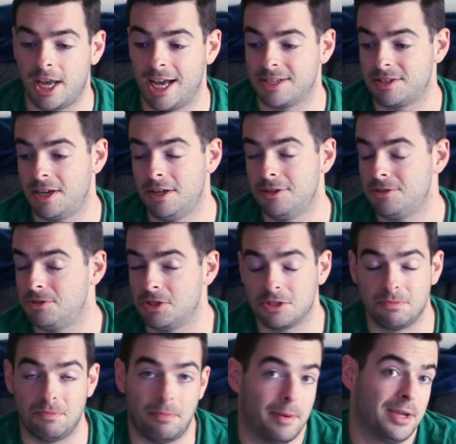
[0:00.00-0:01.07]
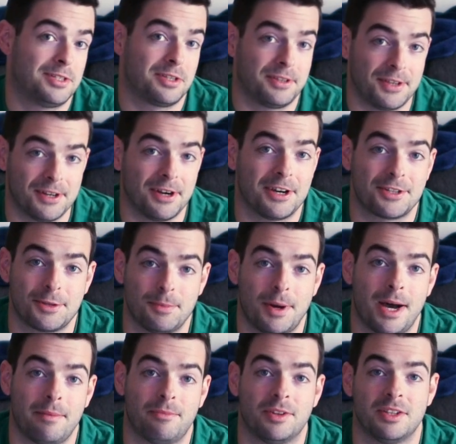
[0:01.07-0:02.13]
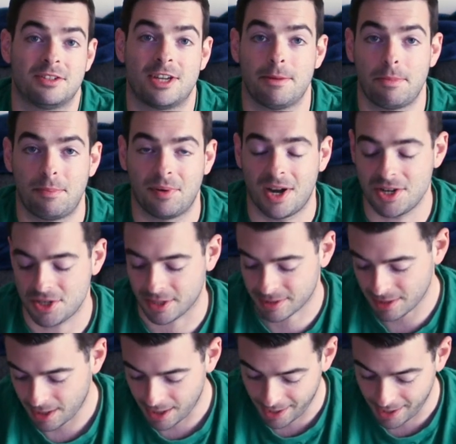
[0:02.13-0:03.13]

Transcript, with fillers: Cascade is just basically an awesome hop for this type of project.